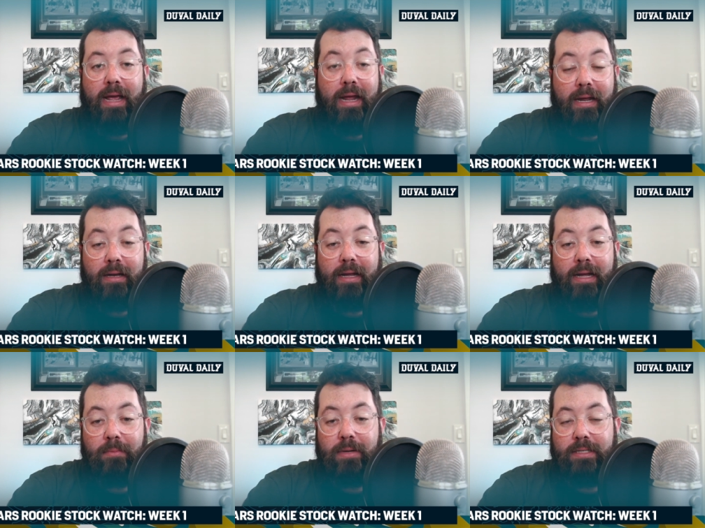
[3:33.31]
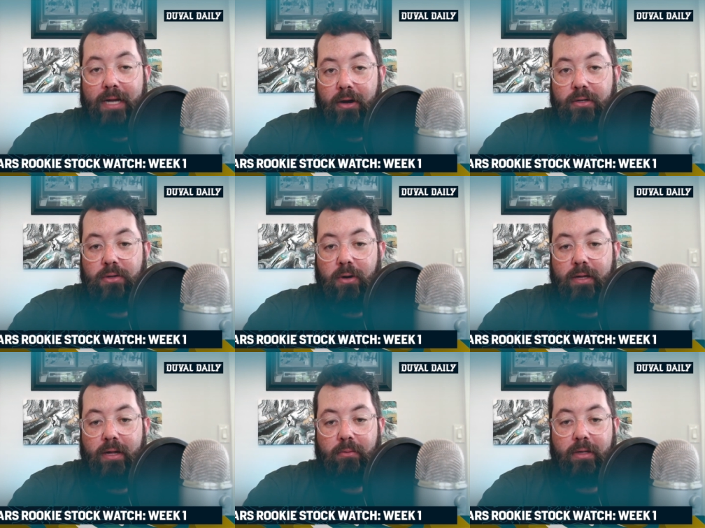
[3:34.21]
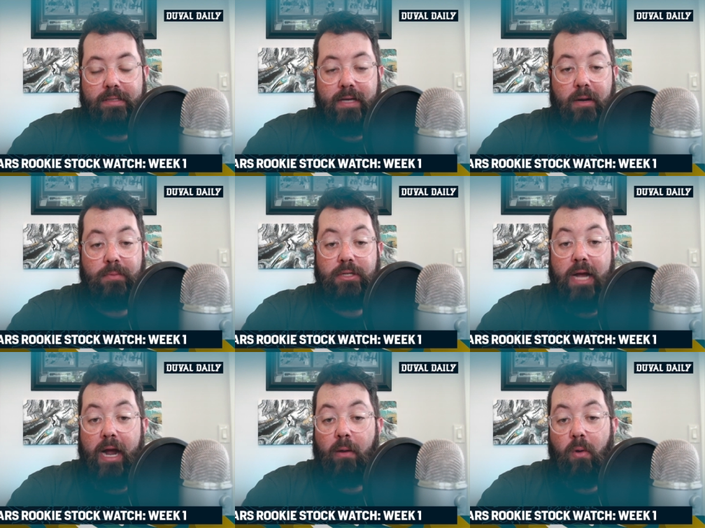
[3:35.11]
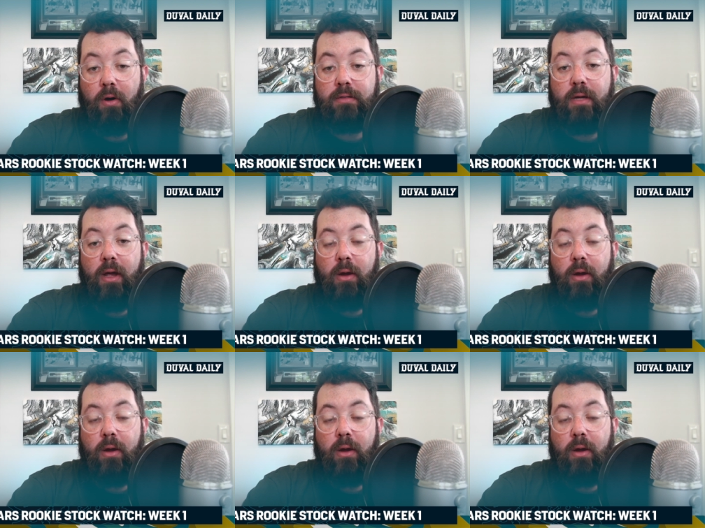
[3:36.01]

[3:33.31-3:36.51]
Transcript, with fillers: in enemy territory that really set up the Jaguars